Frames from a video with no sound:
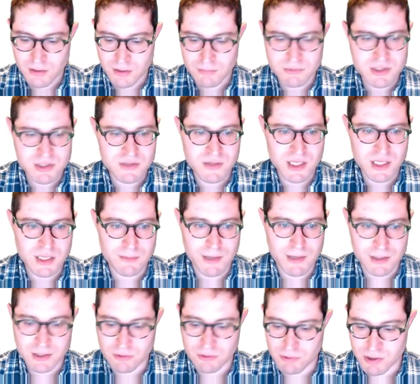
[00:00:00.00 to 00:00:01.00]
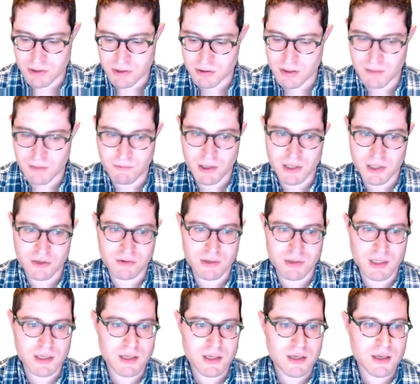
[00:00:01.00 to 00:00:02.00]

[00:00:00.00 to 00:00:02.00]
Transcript: Just thinking about the order I want to do it.